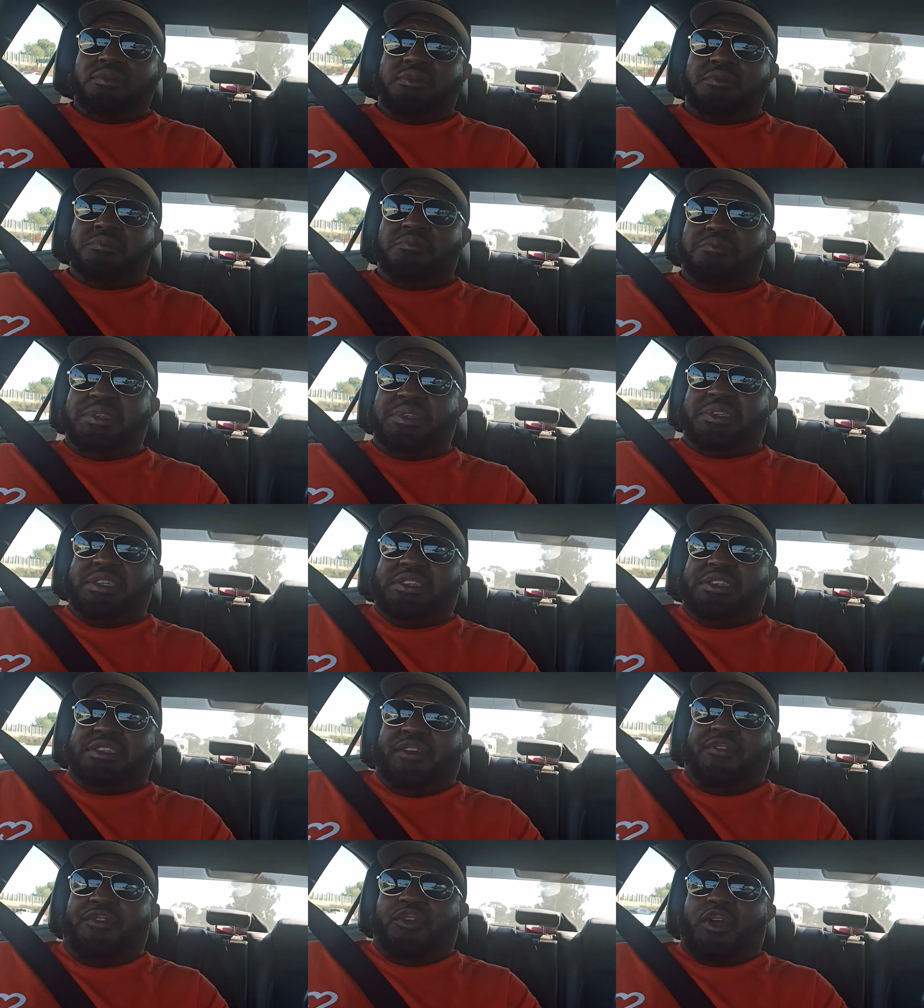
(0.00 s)
Because
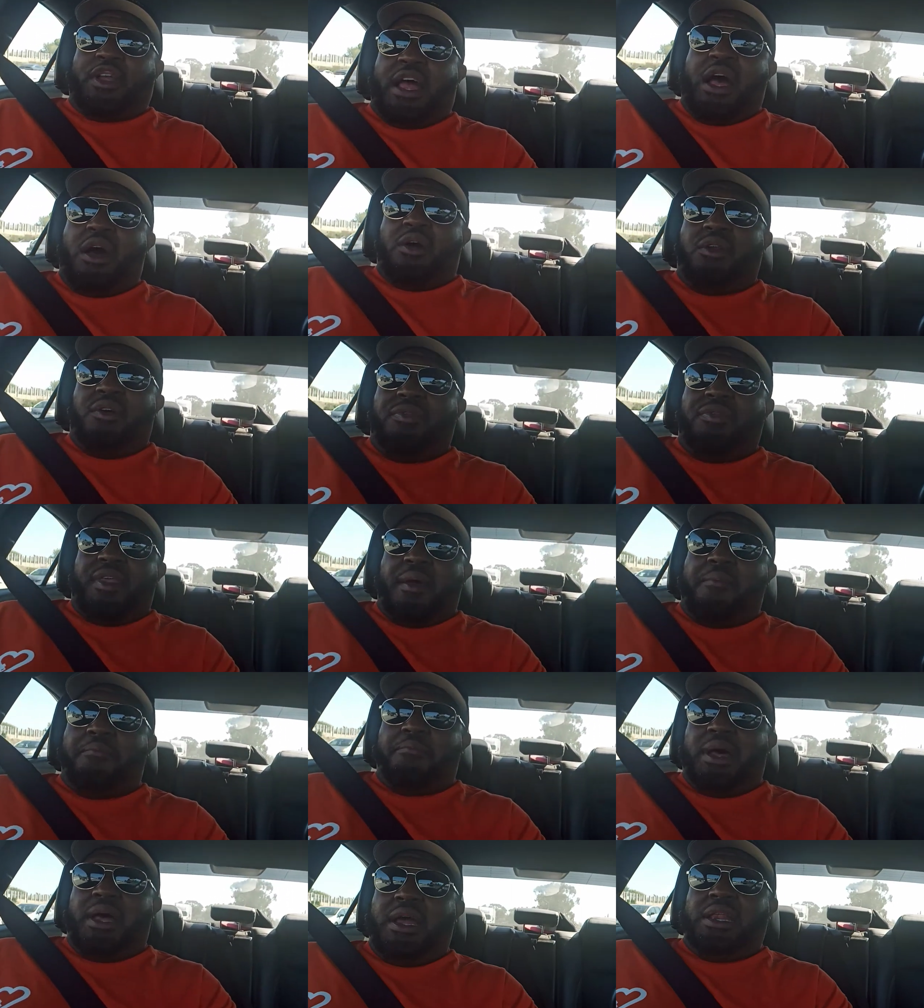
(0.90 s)
if you're counting on that
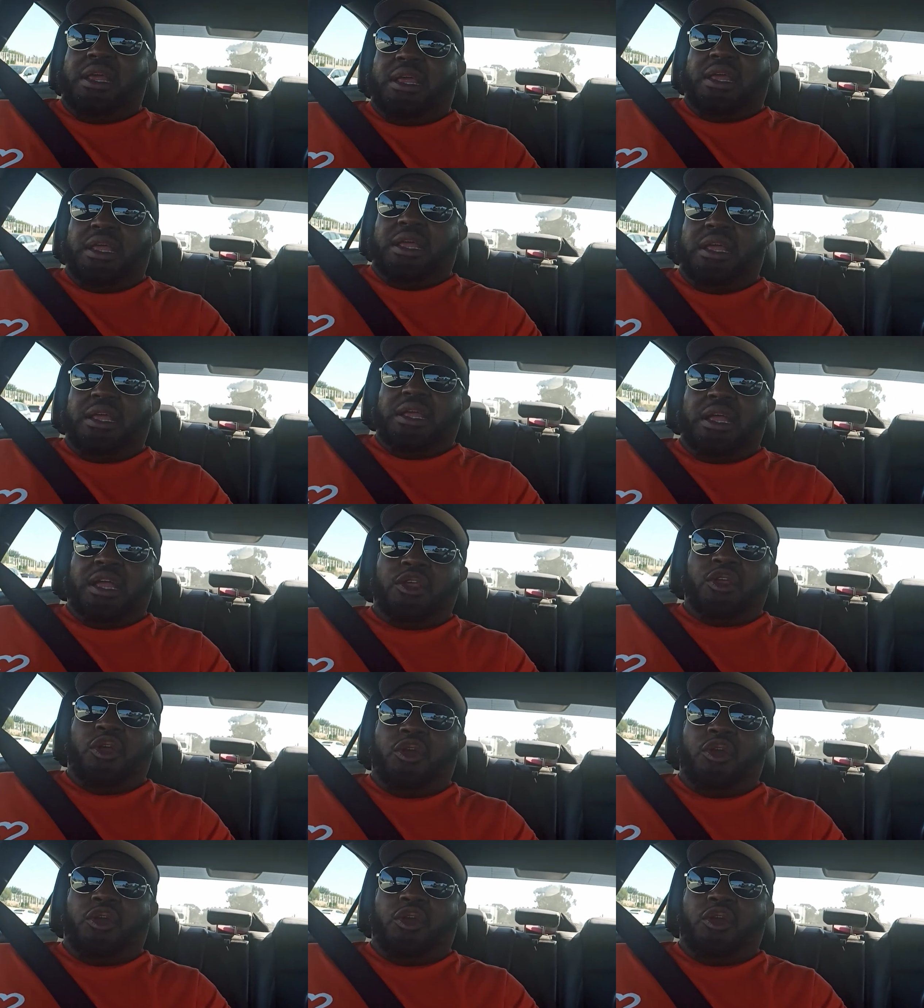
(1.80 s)
money and you're